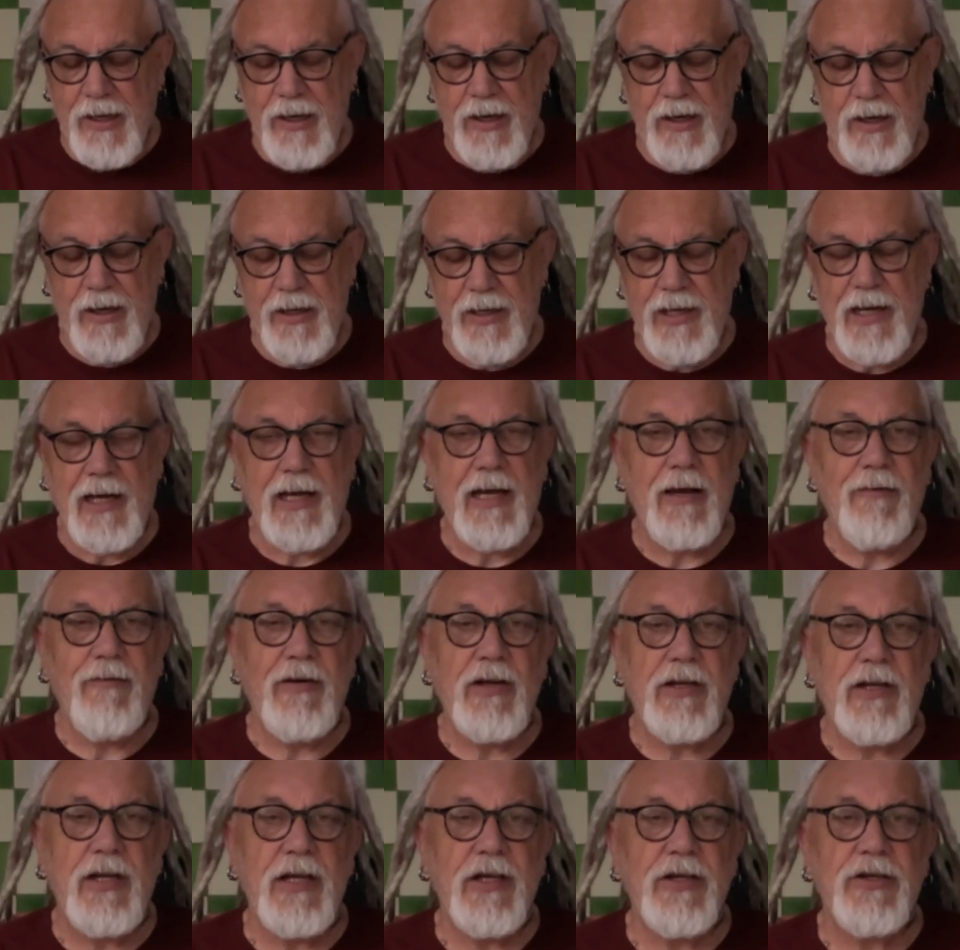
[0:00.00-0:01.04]
and I give
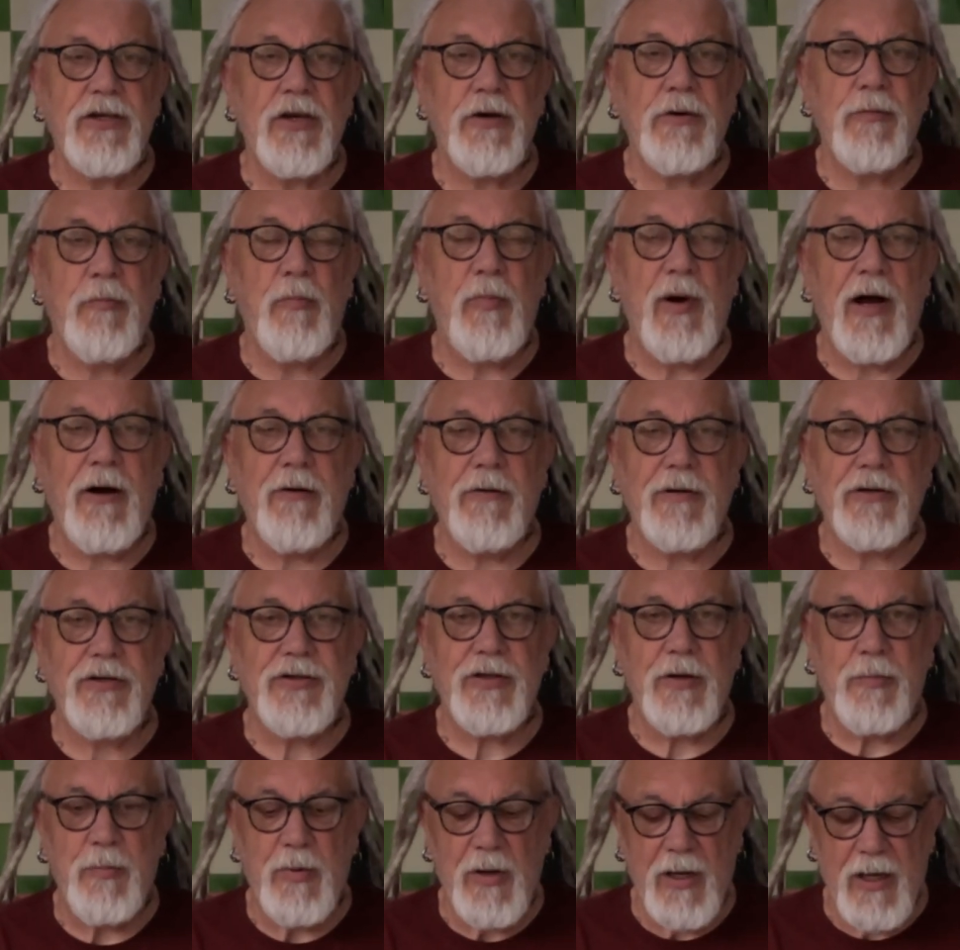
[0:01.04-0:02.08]
it its own power
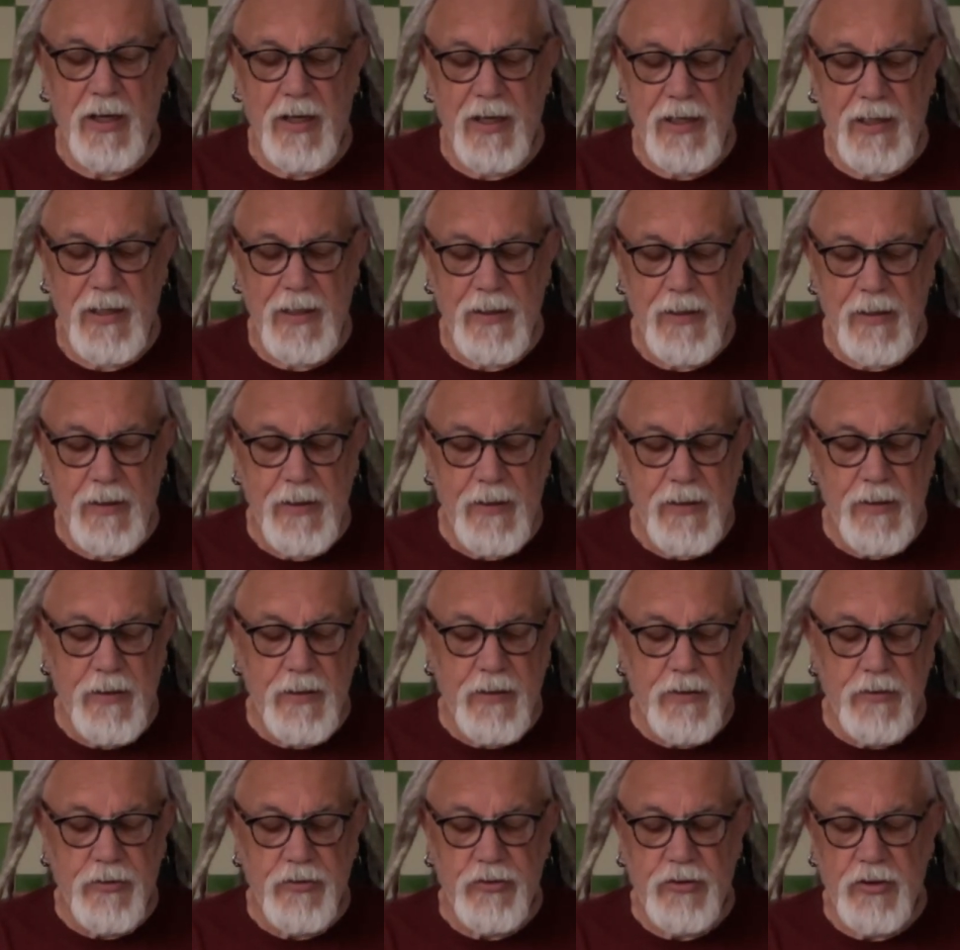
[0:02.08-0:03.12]
supply.
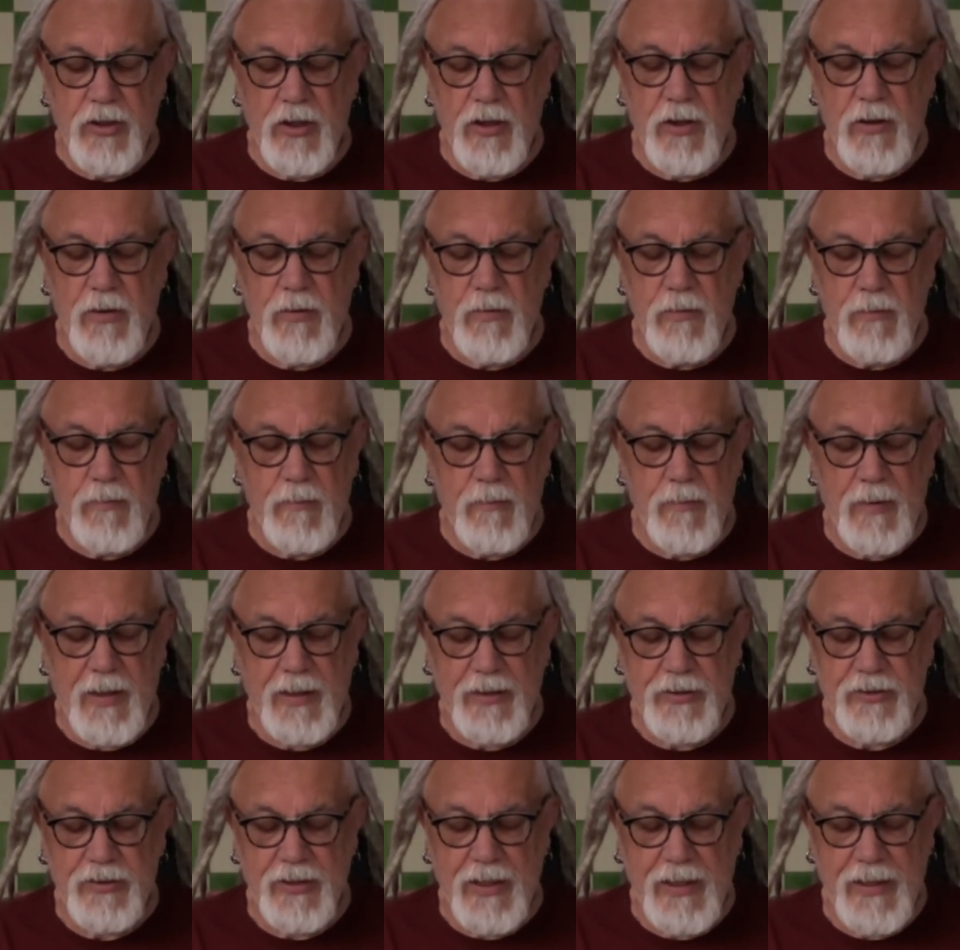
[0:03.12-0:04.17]
So, like
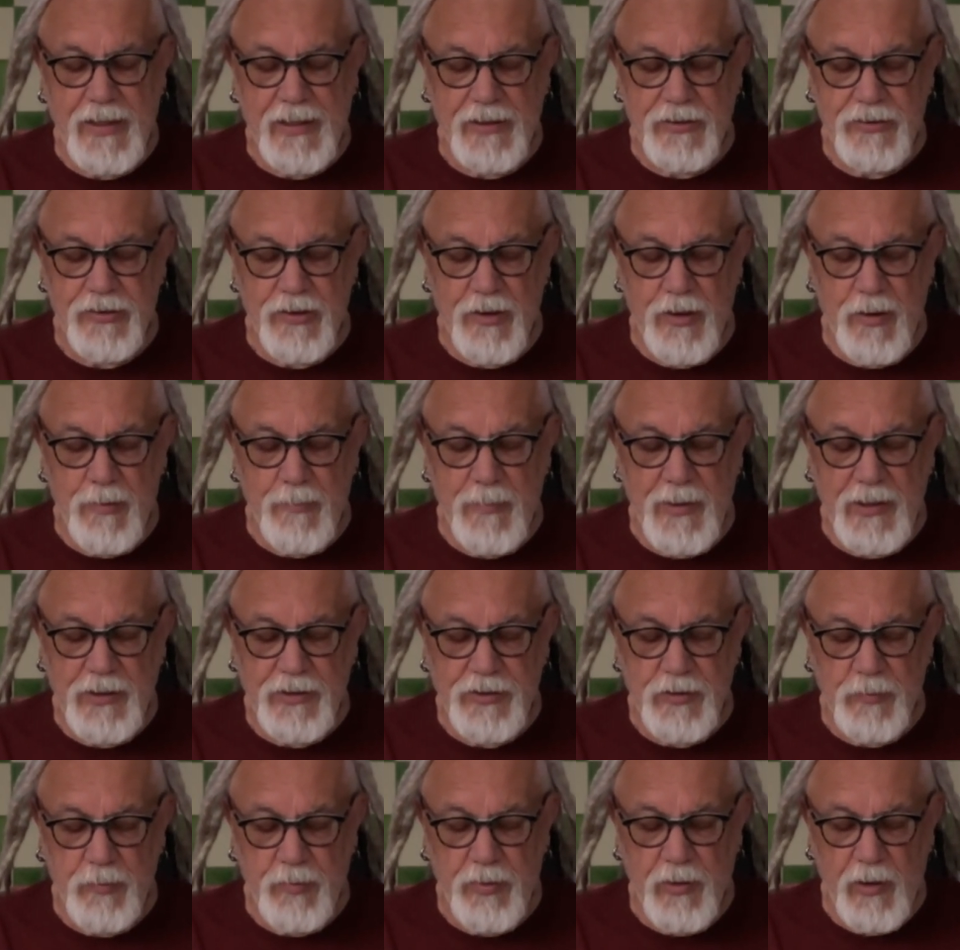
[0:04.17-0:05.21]
I say, that's not a
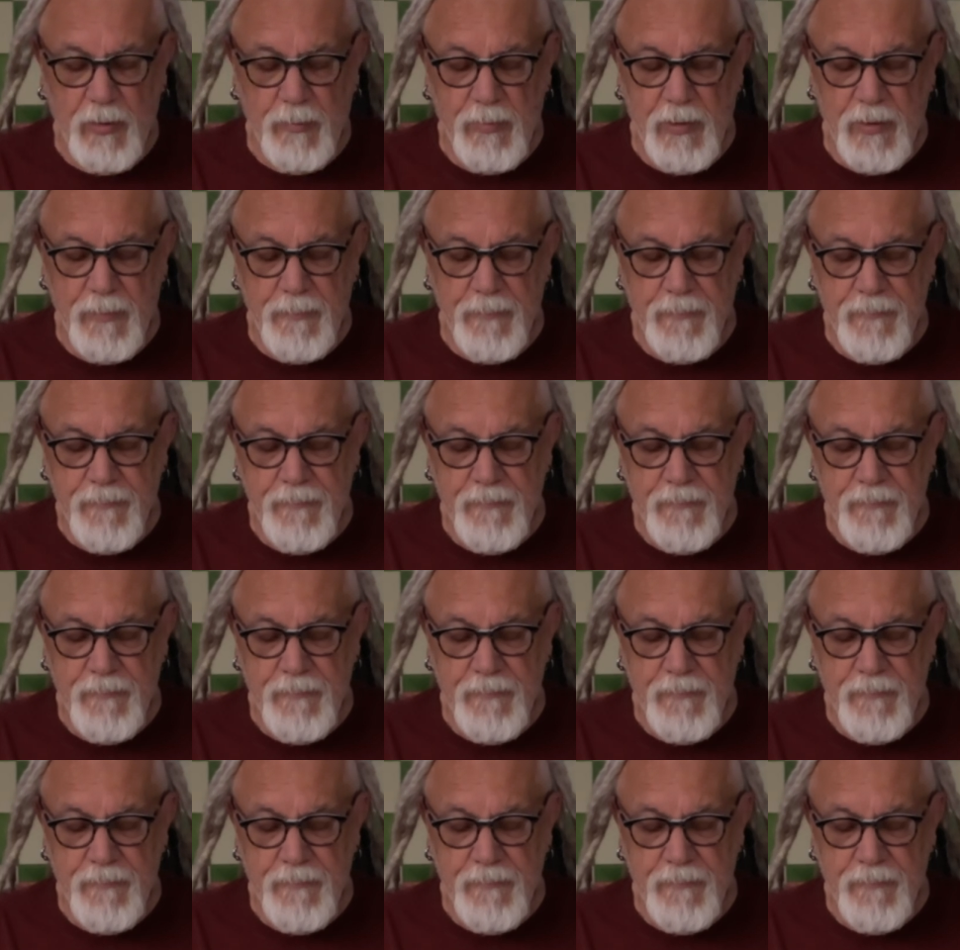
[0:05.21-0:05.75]
major problem.